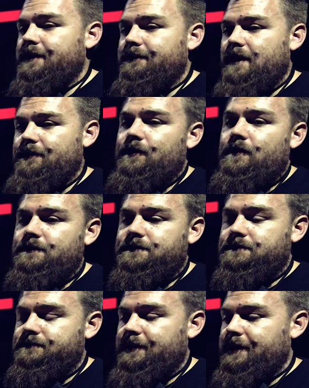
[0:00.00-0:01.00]
around the
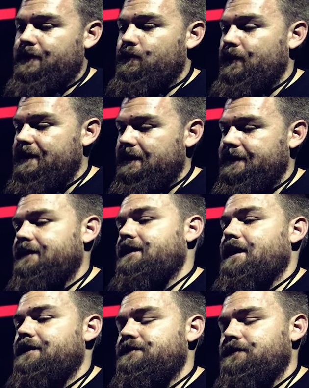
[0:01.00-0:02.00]
console very quickly in
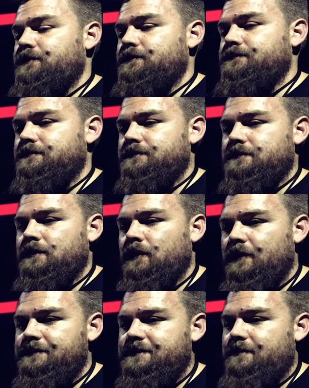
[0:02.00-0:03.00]
case you've
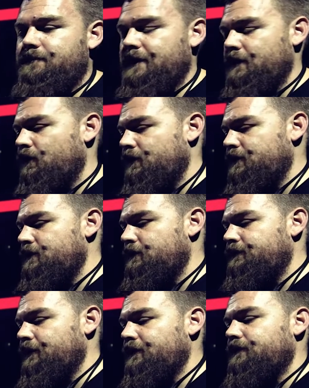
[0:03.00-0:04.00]
lost something or you
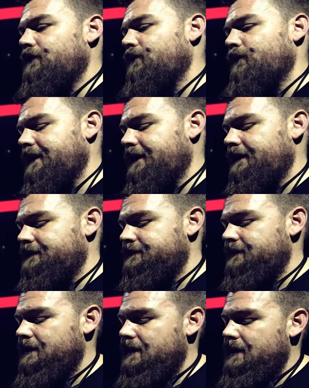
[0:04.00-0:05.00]
don't know where it
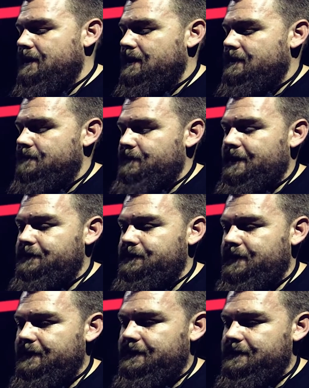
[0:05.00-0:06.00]
is. The minute you
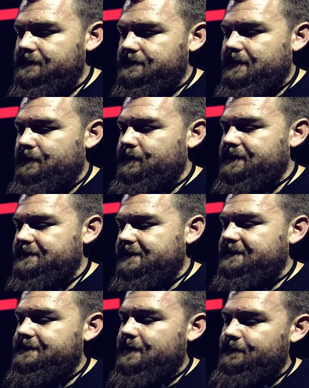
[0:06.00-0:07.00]
hit this and we
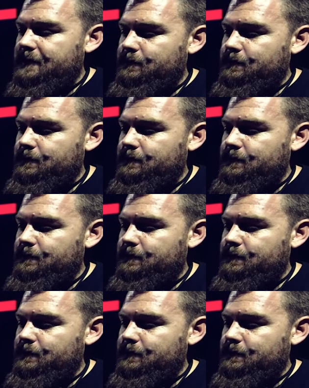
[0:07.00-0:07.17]
see something